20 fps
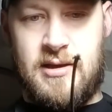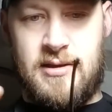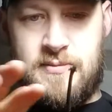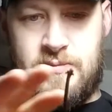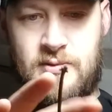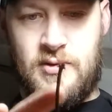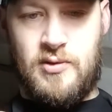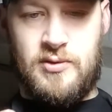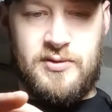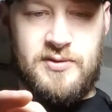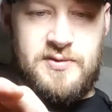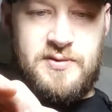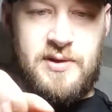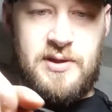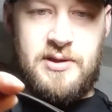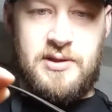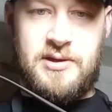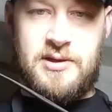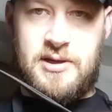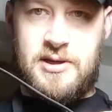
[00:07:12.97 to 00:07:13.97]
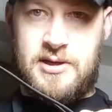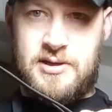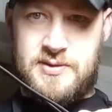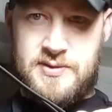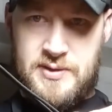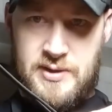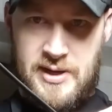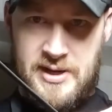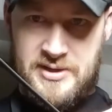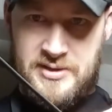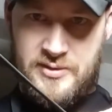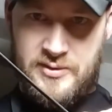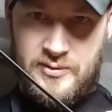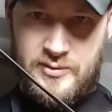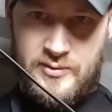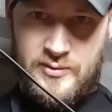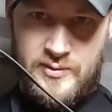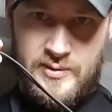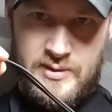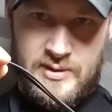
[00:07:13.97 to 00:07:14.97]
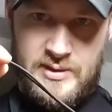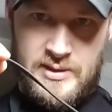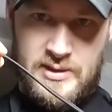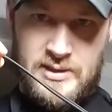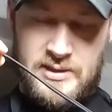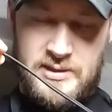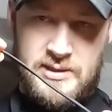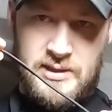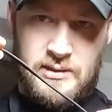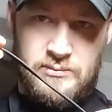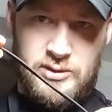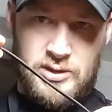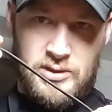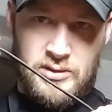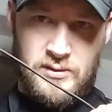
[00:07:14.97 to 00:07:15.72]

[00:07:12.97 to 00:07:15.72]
holders rather. So I do a double